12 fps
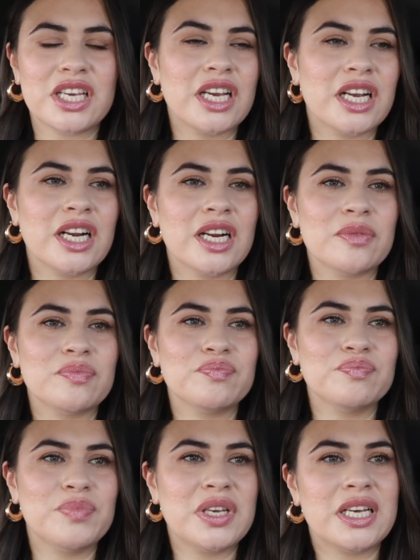here
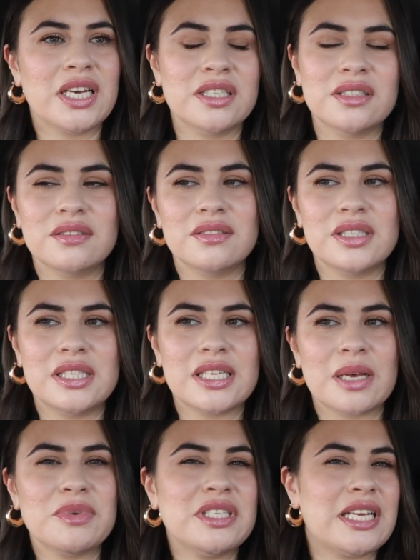and be a
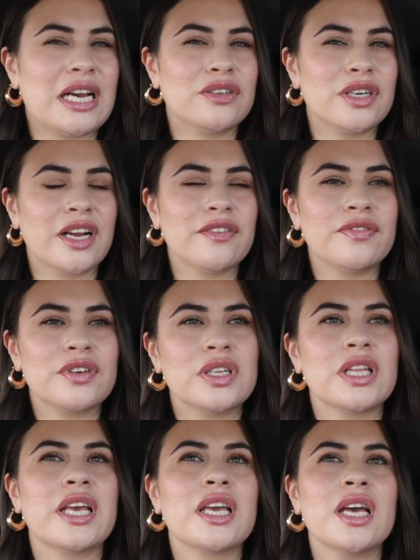debbie downer i
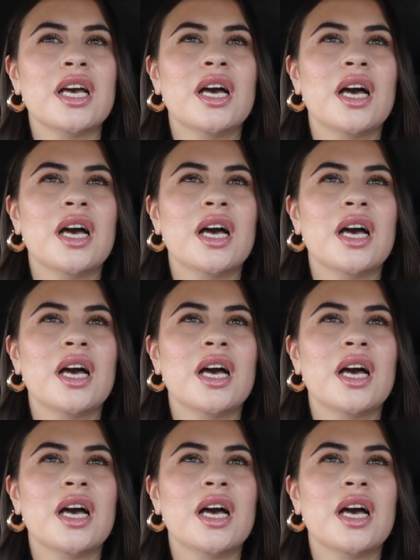feel like